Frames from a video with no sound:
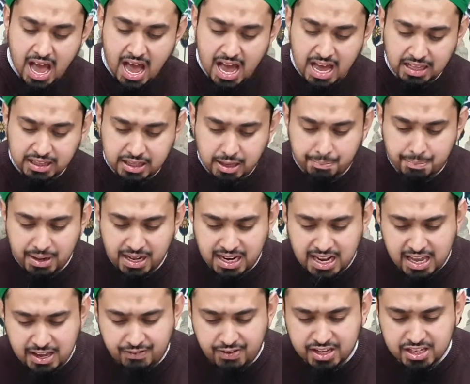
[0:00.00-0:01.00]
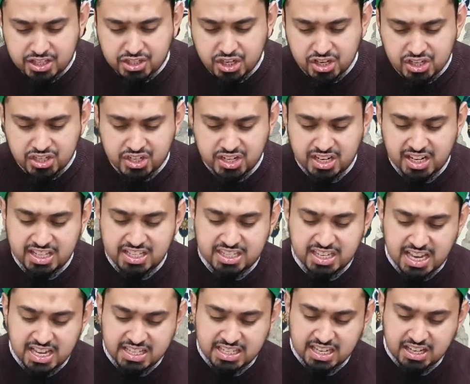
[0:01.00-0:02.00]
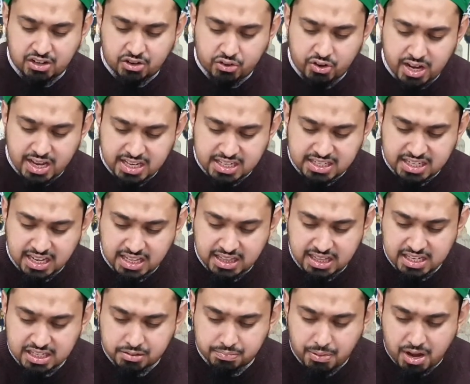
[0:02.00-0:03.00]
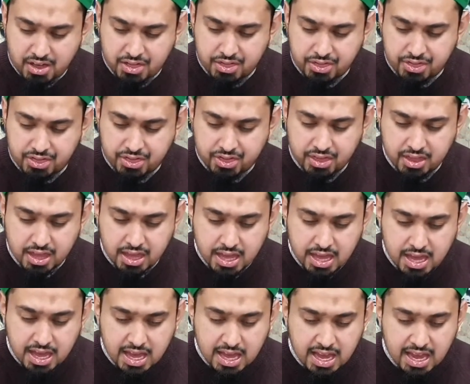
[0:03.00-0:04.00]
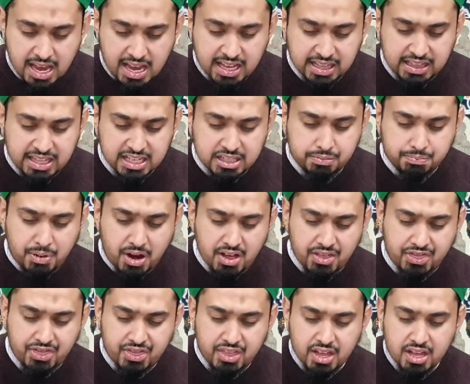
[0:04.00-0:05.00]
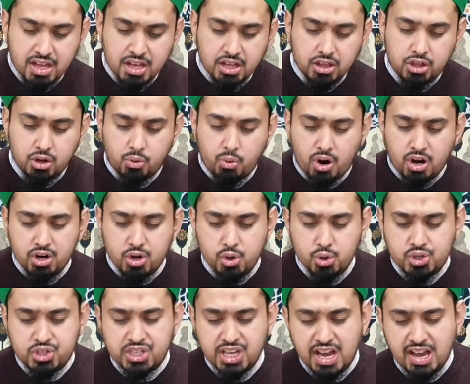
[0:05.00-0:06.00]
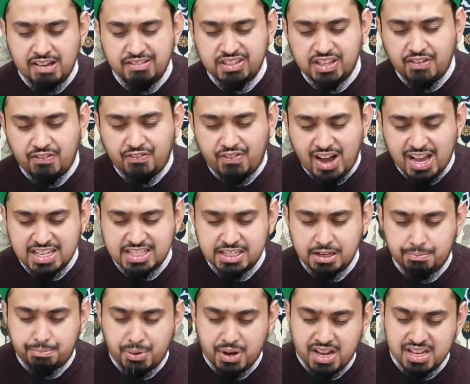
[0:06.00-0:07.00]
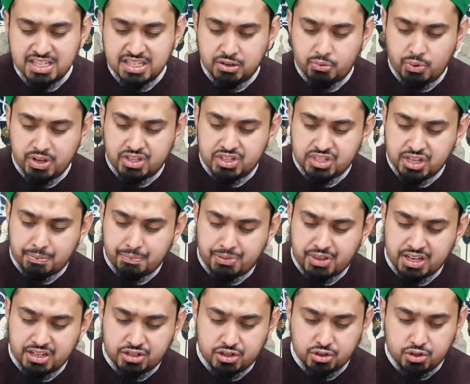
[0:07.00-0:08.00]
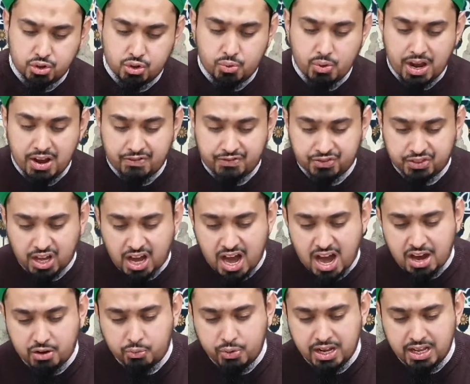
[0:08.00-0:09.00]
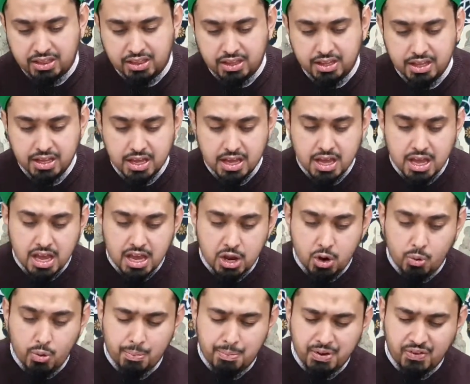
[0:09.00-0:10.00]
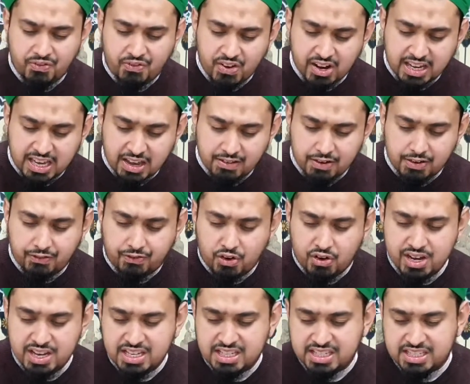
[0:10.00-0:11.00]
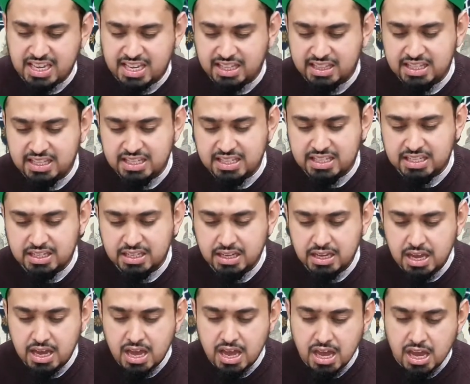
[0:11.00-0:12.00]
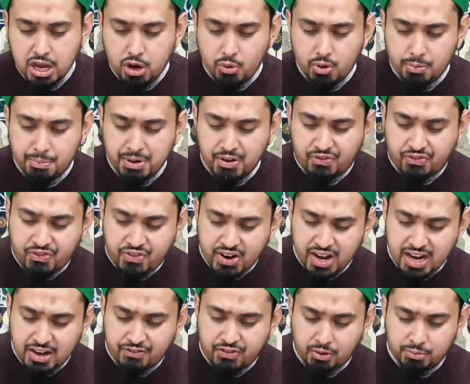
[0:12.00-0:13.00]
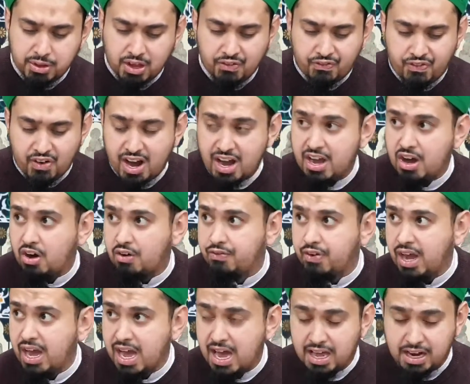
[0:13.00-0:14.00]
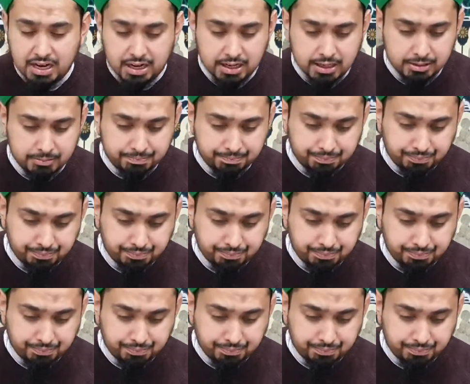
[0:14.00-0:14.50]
and the believer's sustenance is increased in this month. In this month, the one who serves a fasting person with something to do iftar with, he will be forgiven for his sins. He will be freed from the fire of hell,